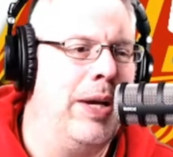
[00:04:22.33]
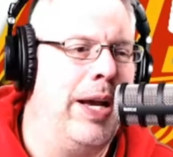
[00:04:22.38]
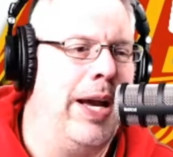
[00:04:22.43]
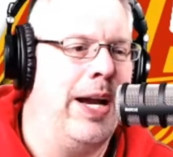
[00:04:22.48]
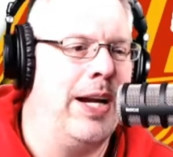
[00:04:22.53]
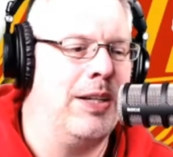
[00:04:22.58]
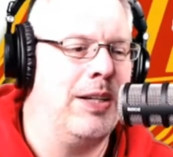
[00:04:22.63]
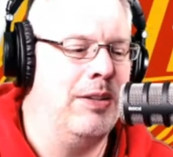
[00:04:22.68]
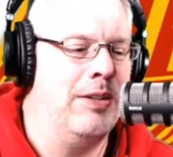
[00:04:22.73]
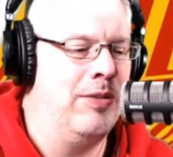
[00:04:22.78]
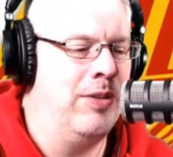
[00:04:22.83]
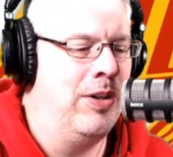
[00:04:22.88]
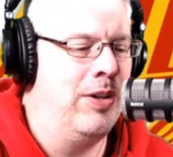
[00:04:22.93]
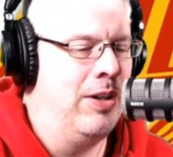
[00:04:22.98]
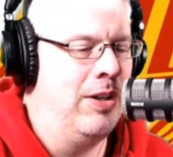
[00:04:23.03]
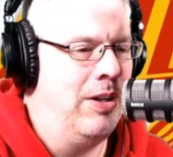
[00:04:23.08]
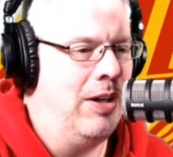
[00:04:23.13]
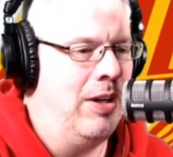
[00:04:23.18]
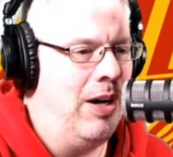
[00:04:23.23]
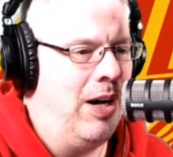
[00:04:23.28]
active
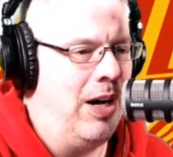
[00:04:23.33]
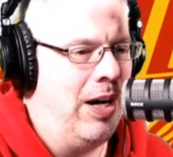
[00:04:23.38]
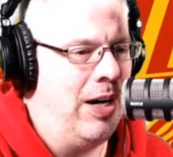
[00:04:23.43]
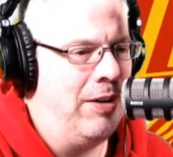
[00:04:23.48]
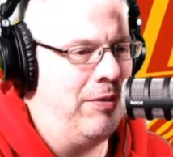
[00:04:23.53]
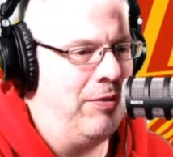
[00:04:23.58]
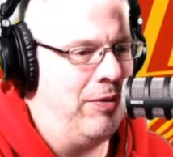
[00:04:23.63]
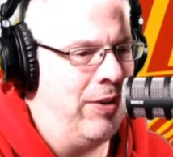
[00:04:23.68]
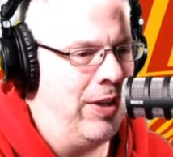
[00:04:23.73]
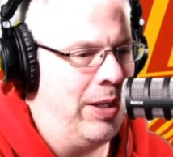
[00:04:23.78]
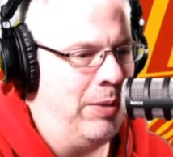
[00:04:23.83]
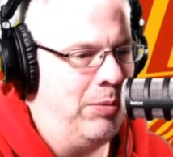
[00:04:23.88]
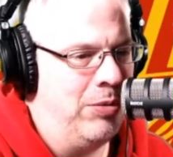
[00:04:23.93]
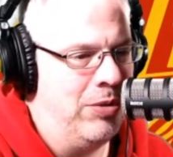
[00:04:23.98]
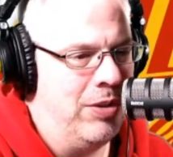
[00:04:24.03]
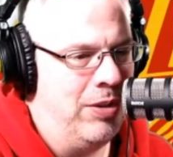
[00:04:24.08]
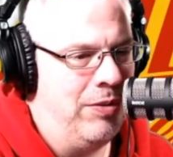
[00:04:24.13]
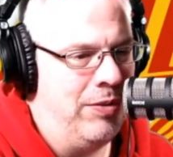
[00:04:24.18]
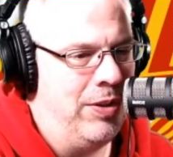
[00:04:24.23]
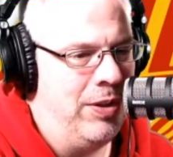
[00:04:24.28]
on Flames
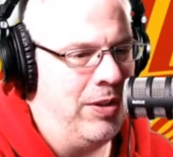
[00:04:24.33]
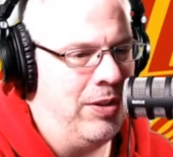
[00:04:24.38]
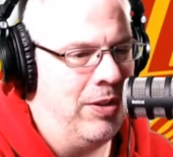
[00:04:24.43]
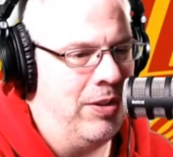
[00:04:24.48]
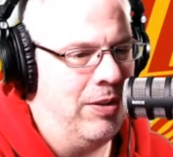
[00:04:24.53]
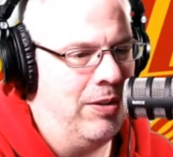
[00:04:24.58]
Unfiltered.